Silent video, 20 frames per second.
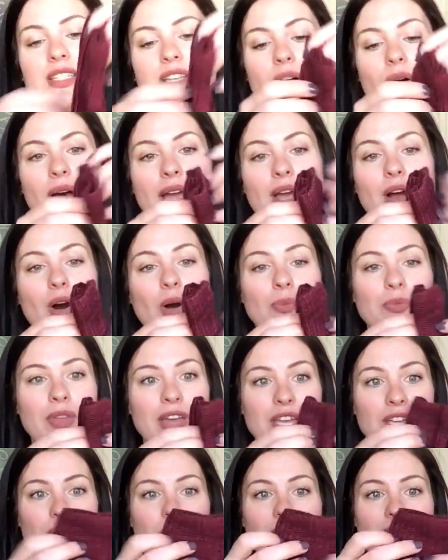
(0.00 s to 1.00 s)
So I hope
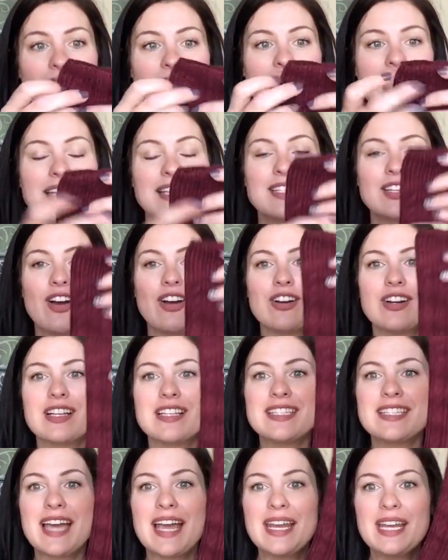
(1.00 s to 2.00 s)
that you guys are
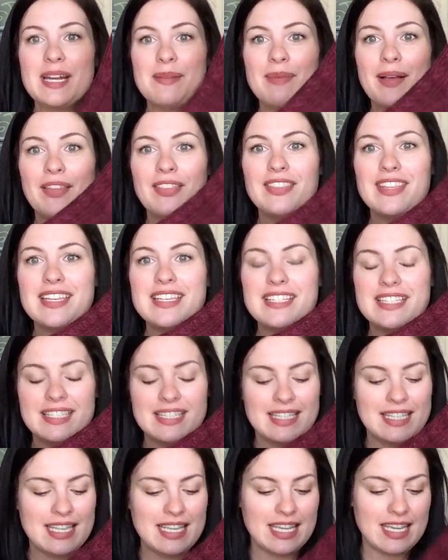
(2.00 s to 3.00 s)
excited about this.
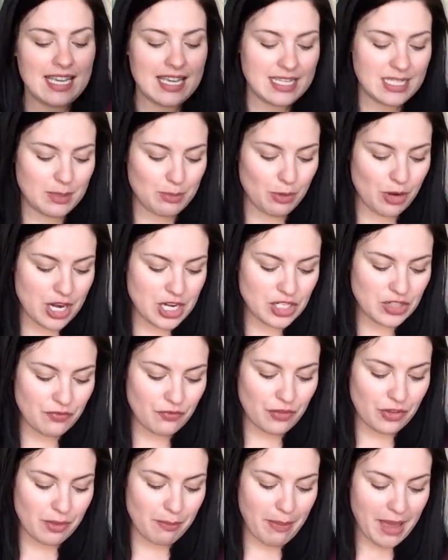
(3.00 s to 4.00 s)
The inspiration
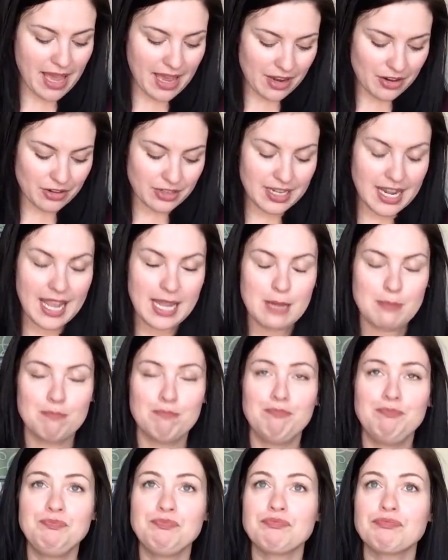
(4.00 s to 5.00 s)
for the pattern
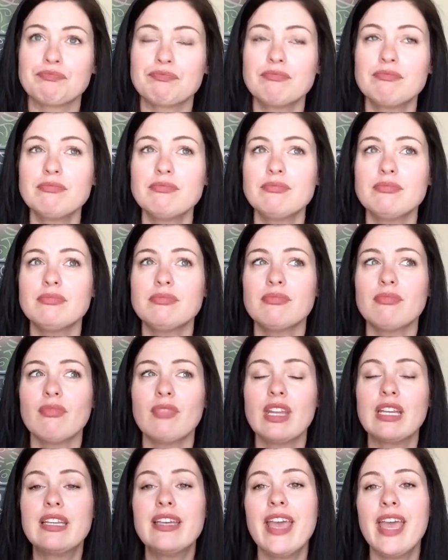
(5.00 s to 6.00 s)
name
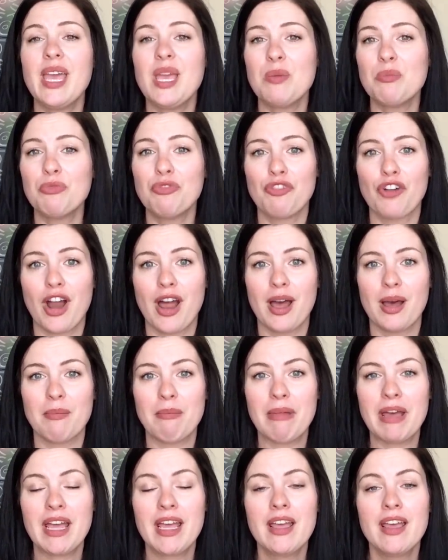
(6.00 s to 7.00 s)
came
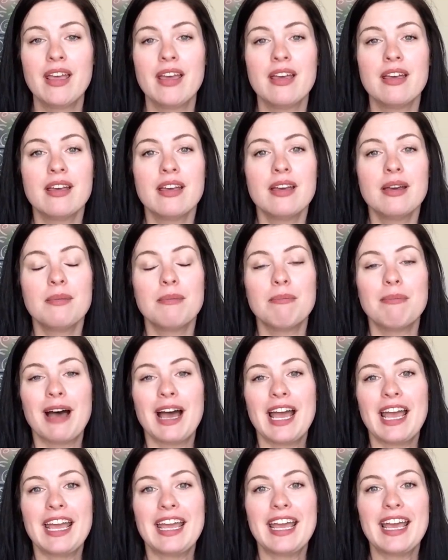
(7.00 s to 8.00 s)
from
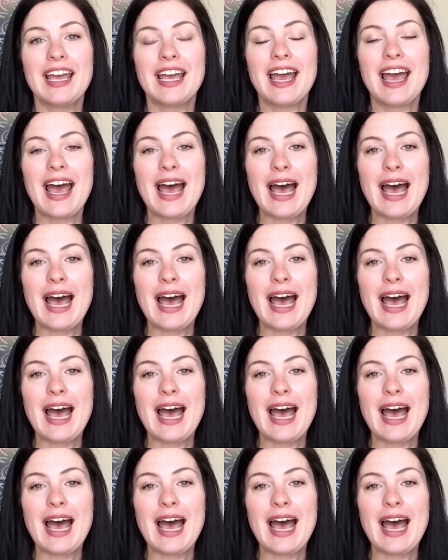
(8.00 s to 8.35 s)
my